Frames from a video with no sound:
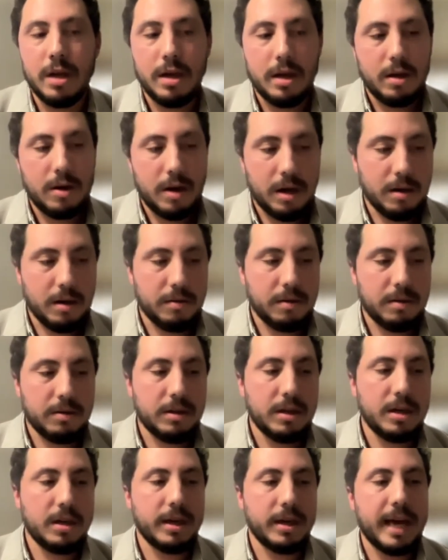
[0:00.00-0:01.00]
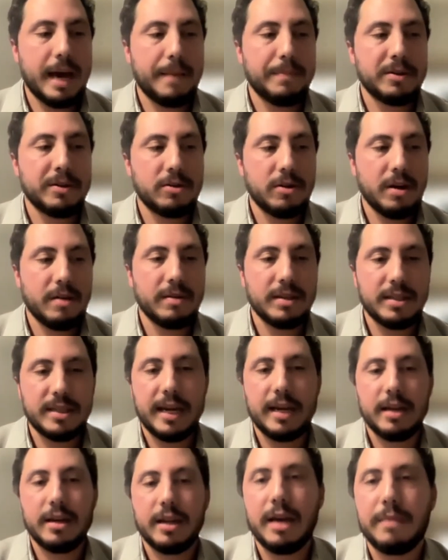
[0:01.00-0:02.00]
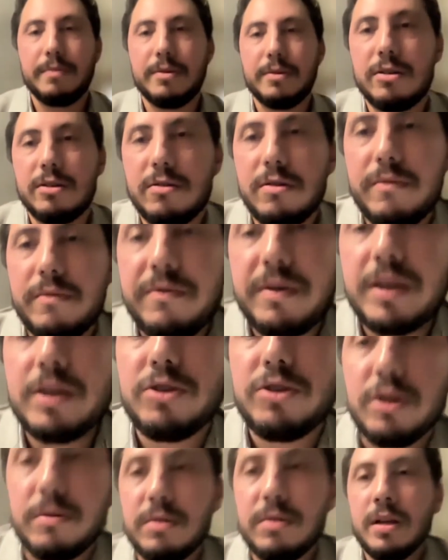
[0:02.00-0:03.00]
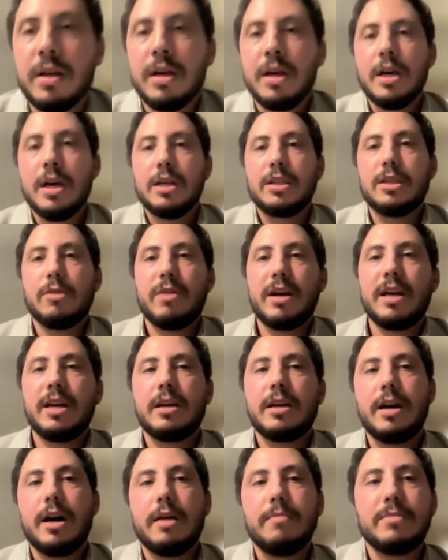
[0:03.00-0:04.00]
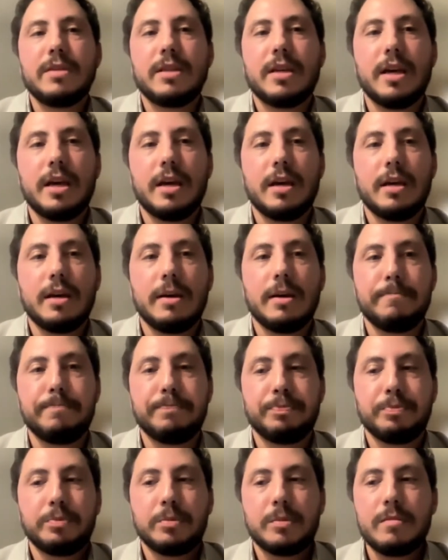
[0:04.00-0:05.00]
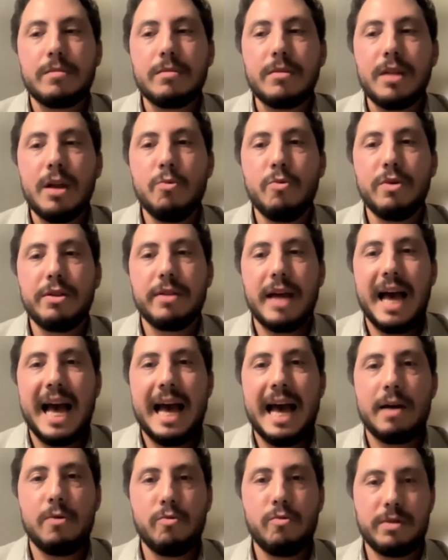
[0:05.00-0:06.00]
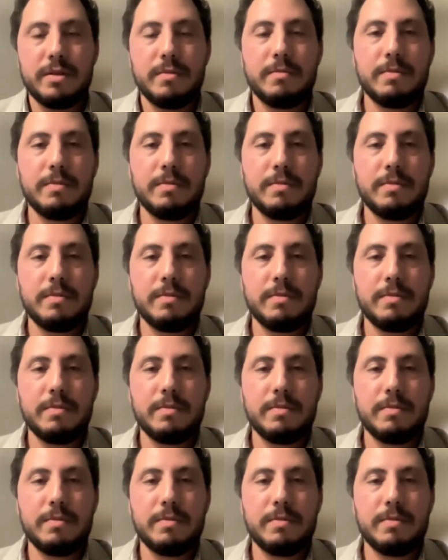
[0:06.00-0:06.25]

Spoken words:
the capital and the second capital of Egypt. So it comes here with how the